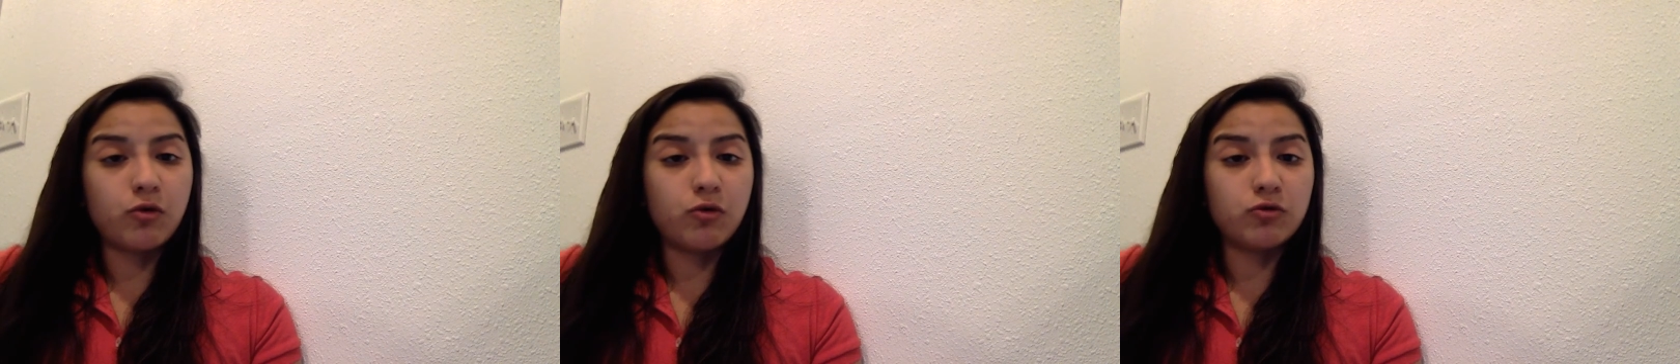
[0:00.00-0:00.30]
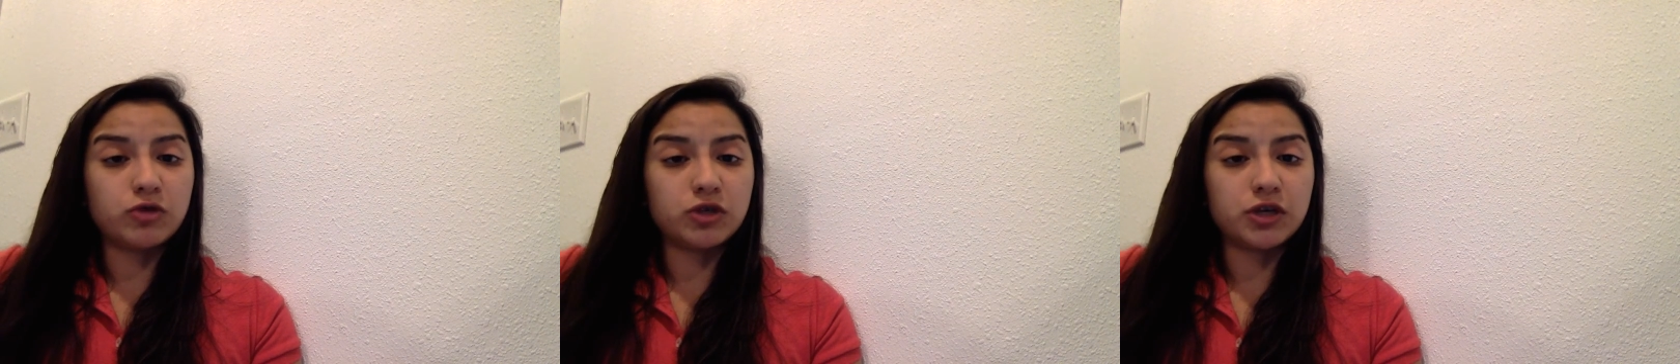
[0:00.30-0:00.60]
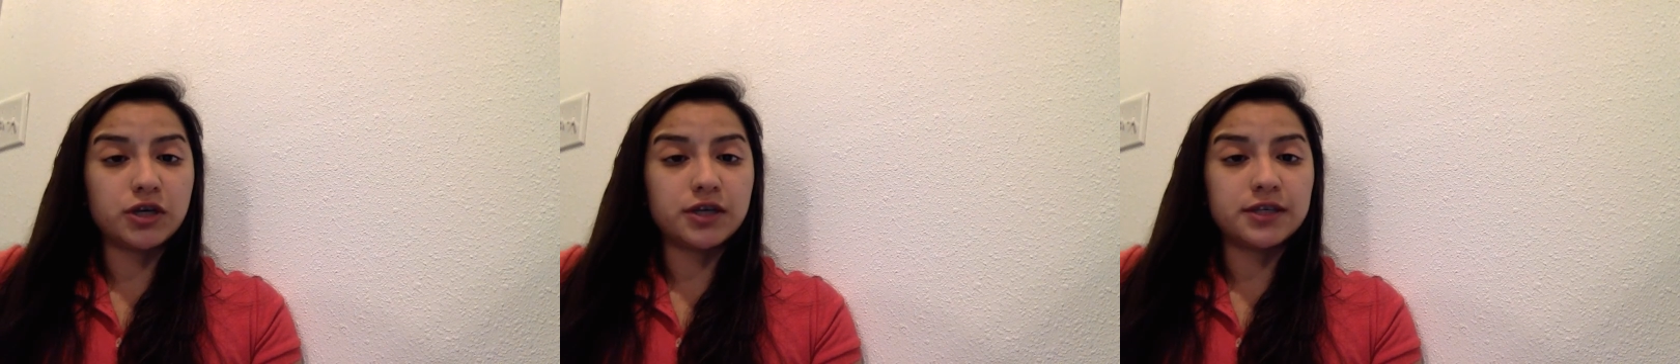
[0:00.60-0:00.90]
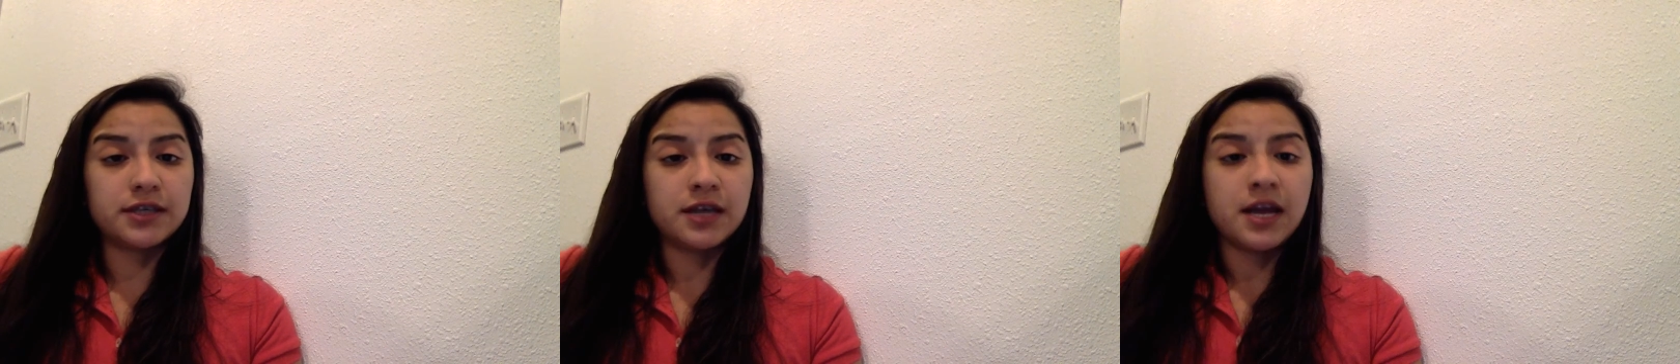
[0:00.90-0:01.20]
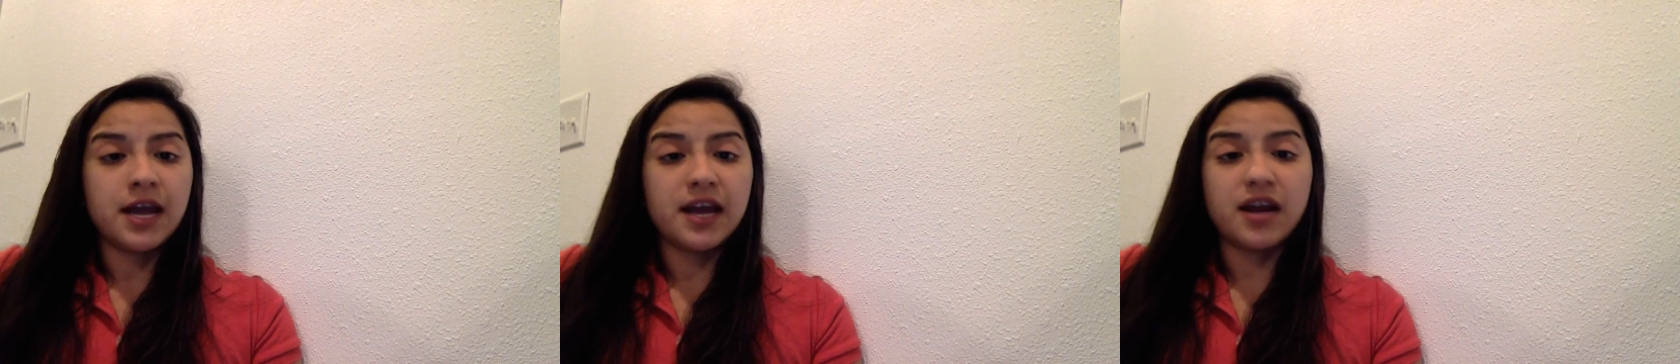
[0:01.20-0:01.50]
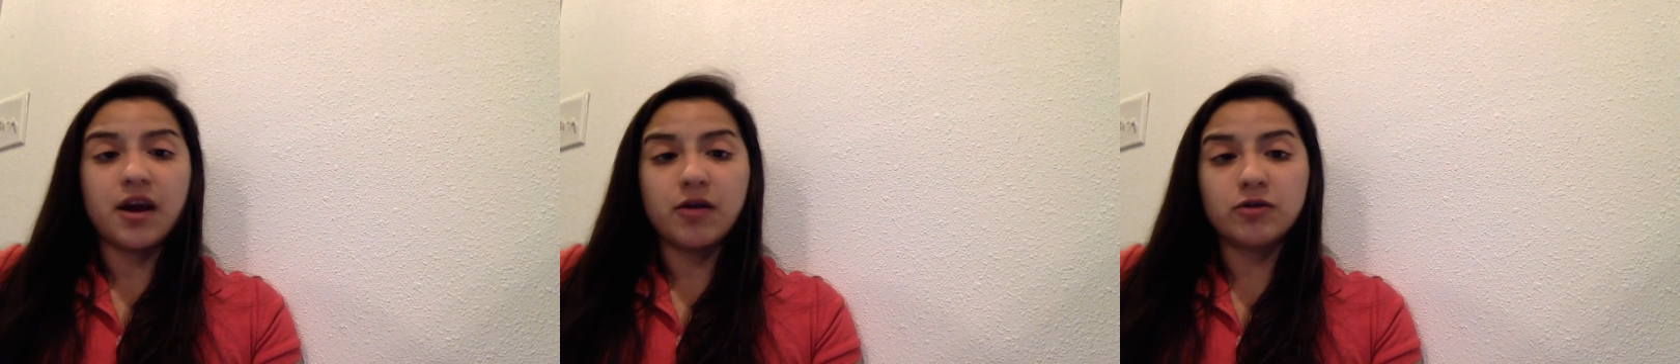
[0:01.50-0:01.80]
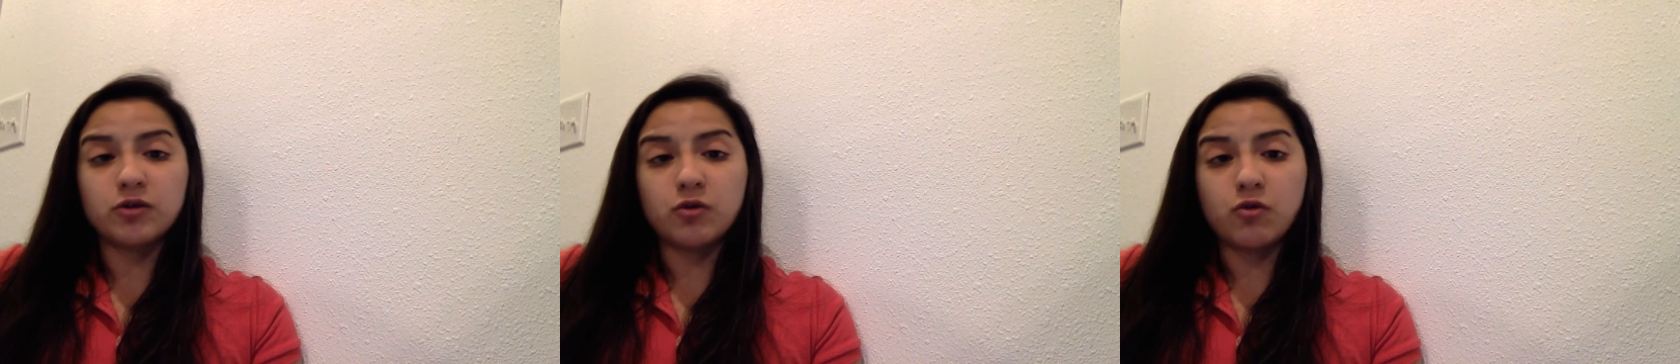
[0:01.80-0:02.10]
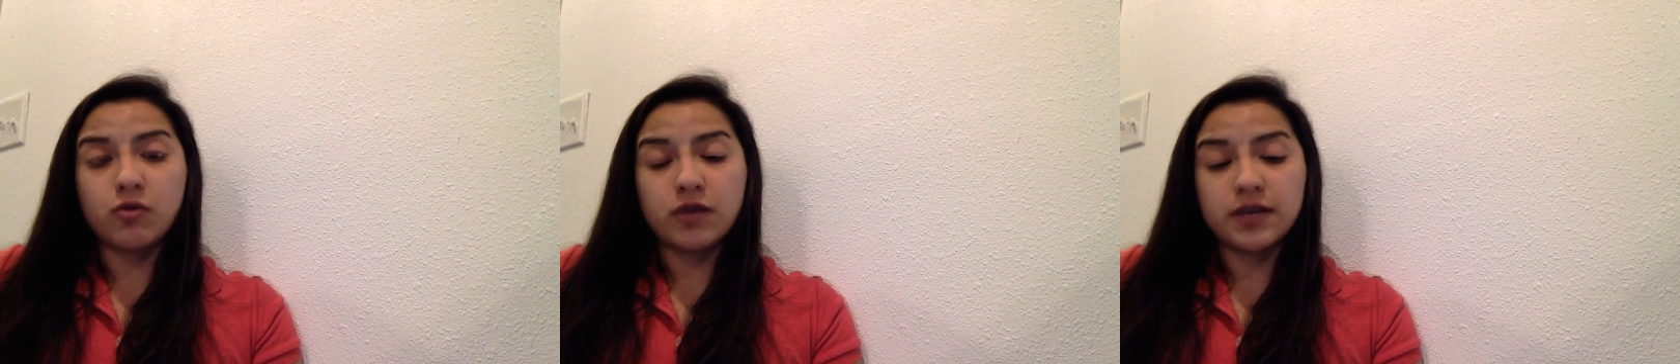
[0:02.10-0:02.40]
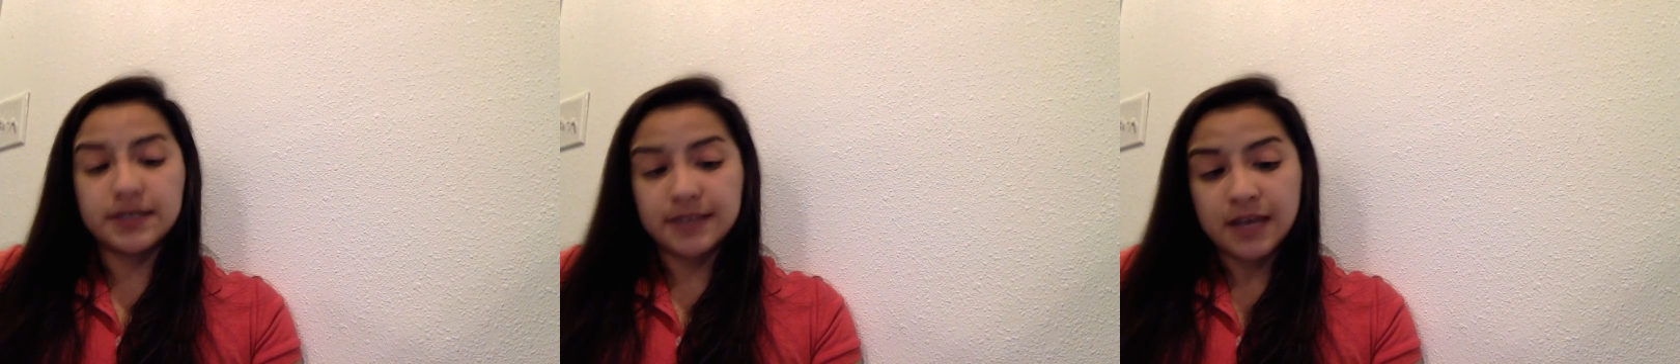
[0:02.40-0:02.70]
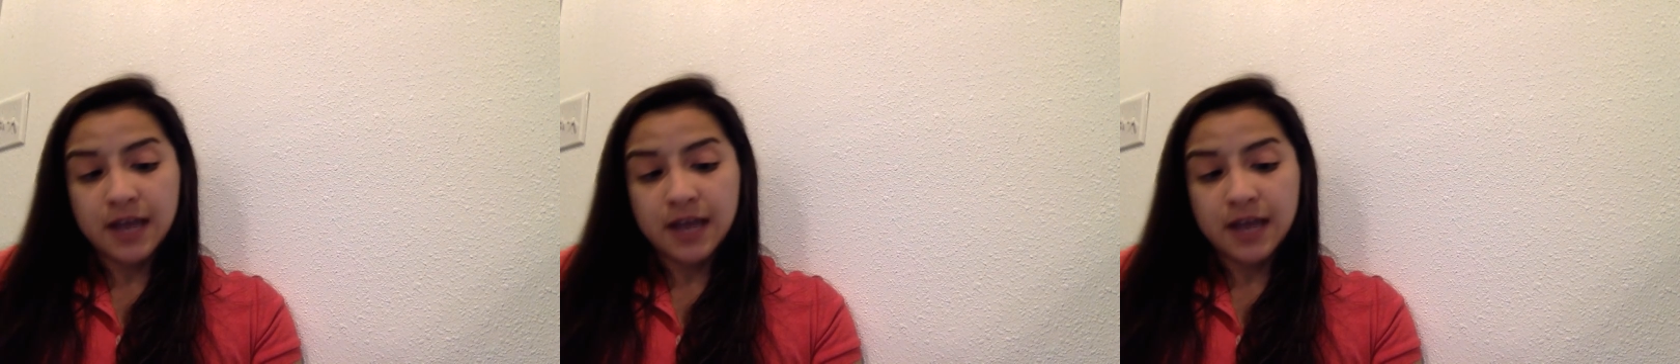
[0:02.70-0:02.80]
cultures and households